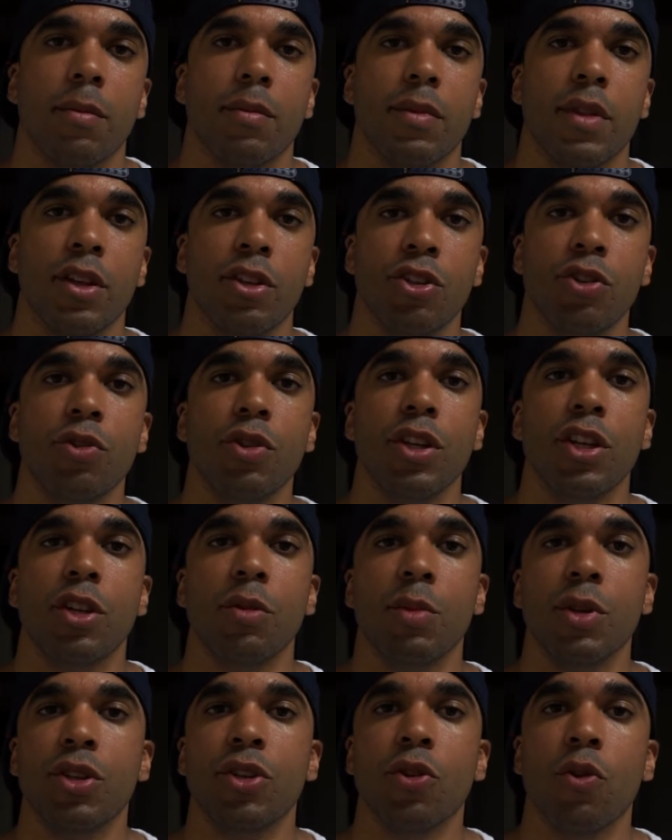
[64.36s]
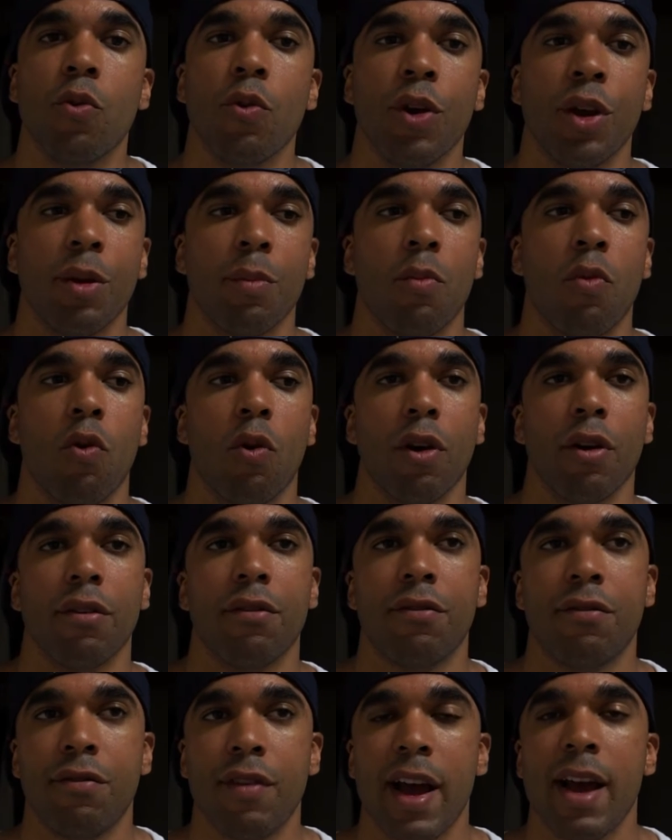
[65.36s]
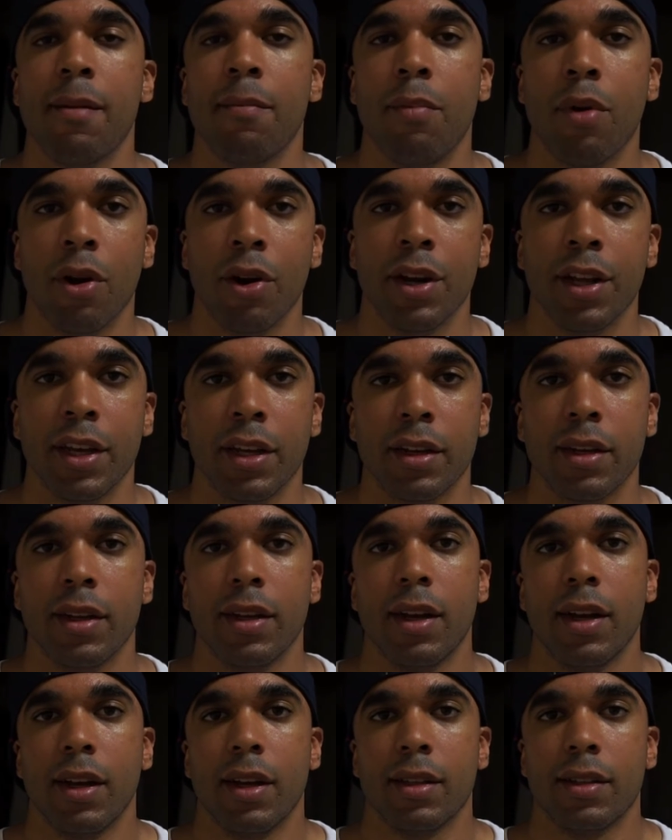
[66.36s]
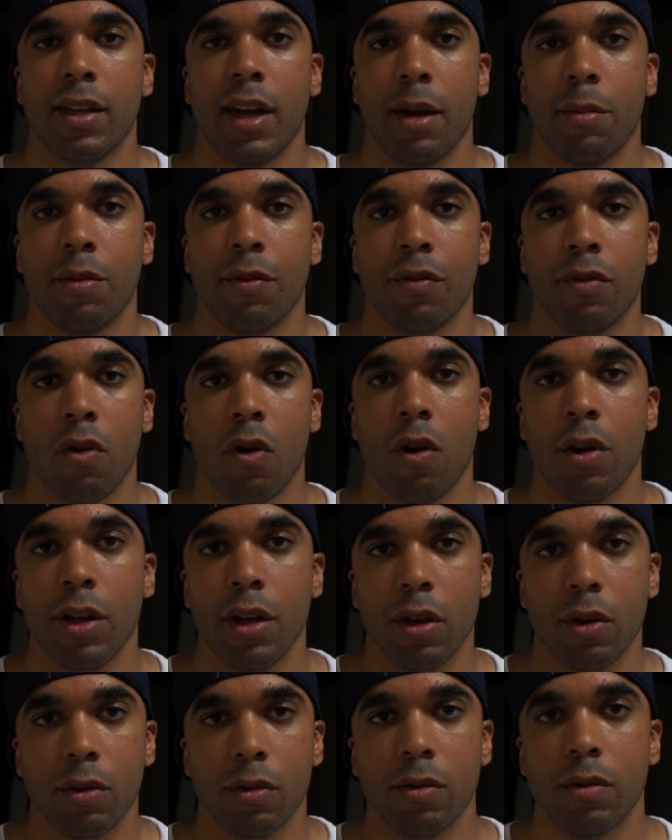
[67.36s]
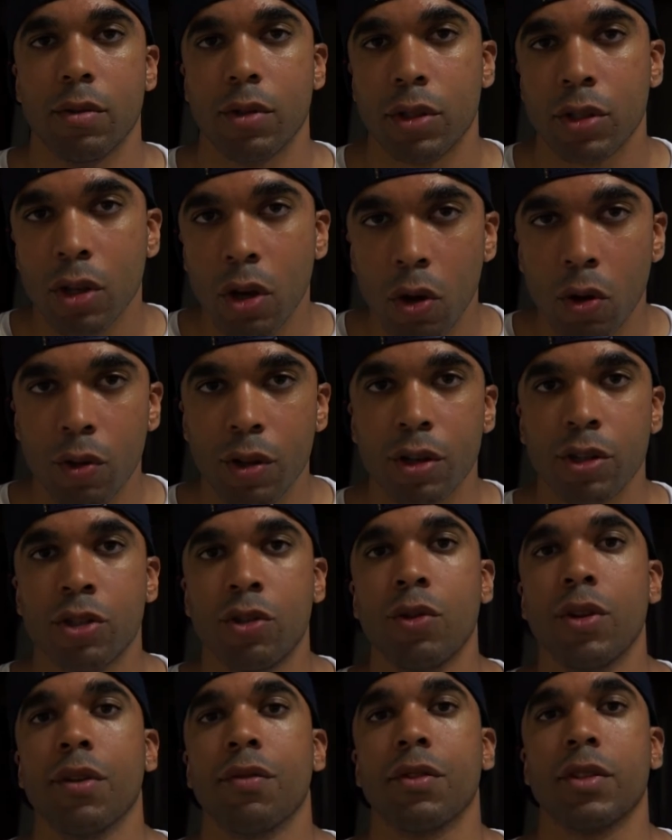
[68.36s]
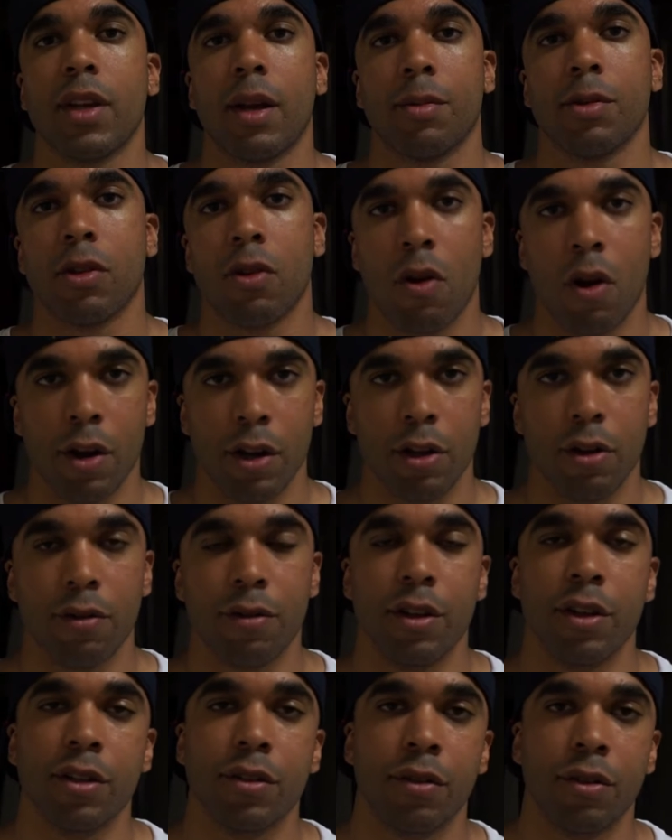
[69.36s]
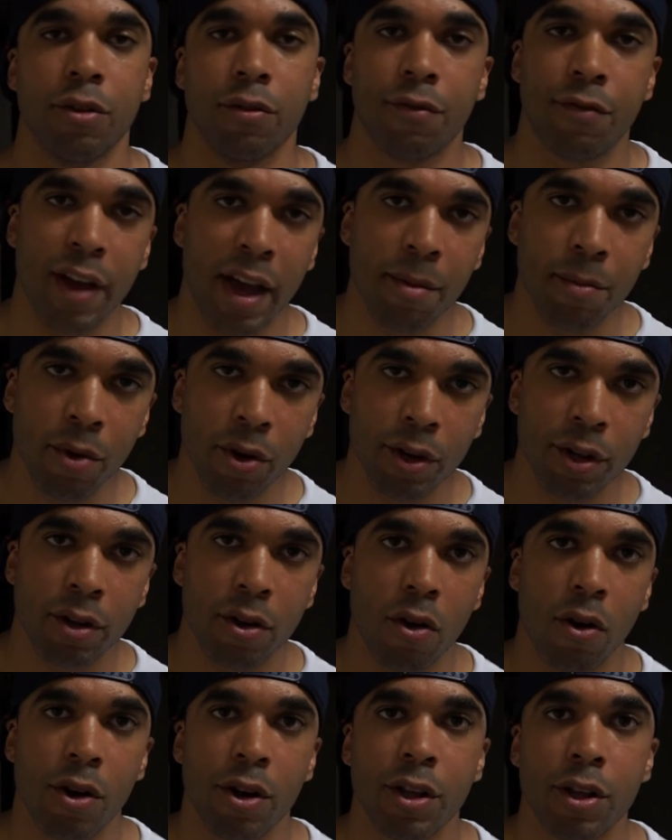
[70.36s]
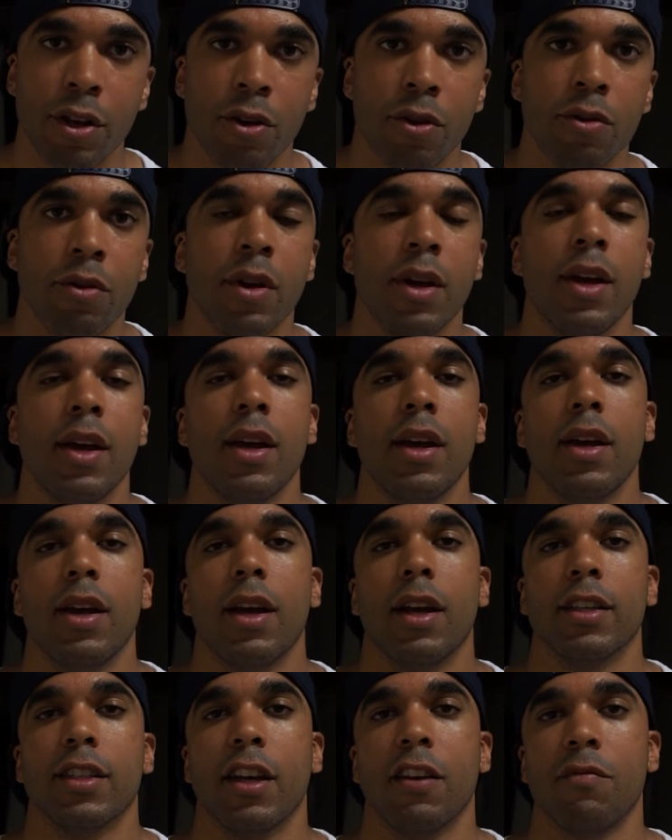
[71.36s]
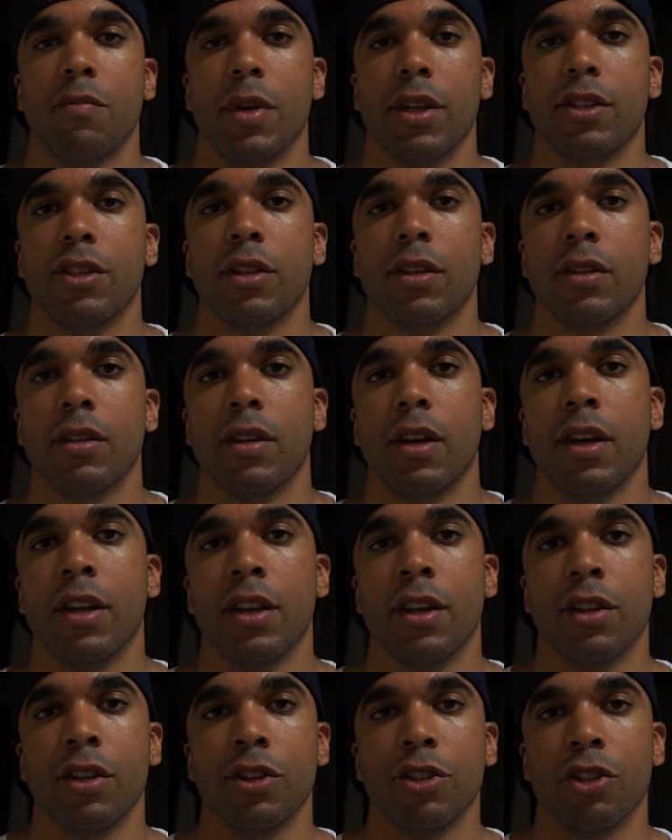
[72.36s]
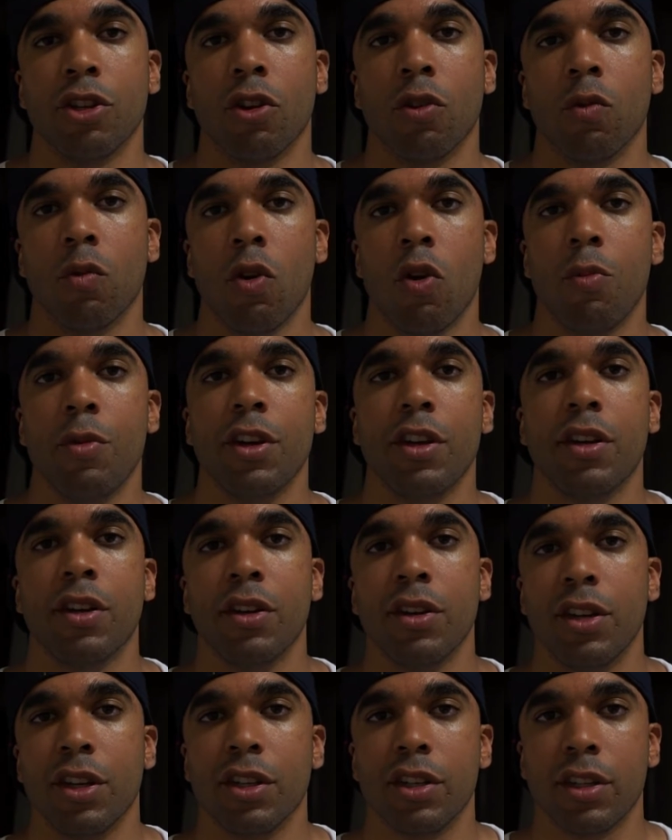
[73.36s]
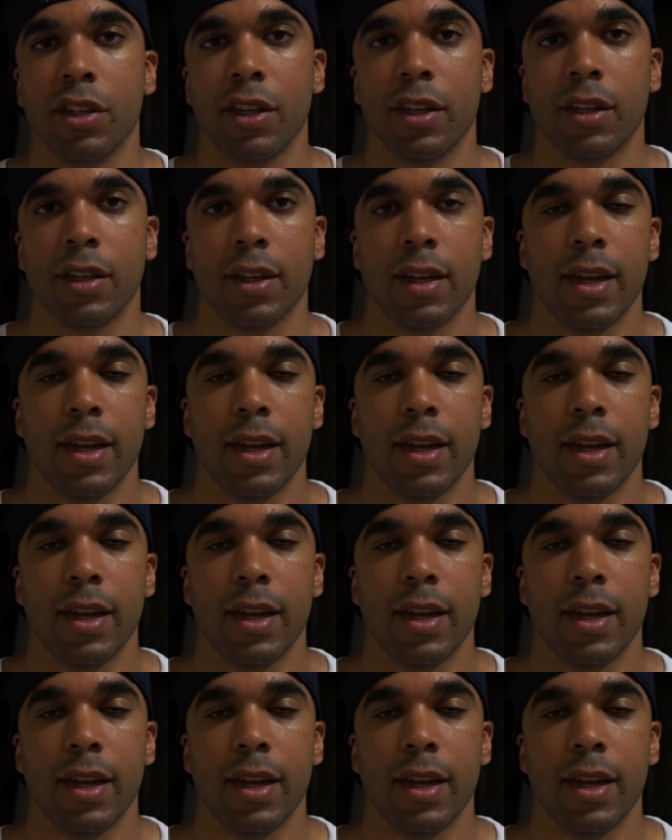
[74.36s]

then you need to be doing more fat burning type of cardio. So there's two different types of cardio. There's your fat burning cardio, as I've mentioned, and then there's your aerobic conditioning.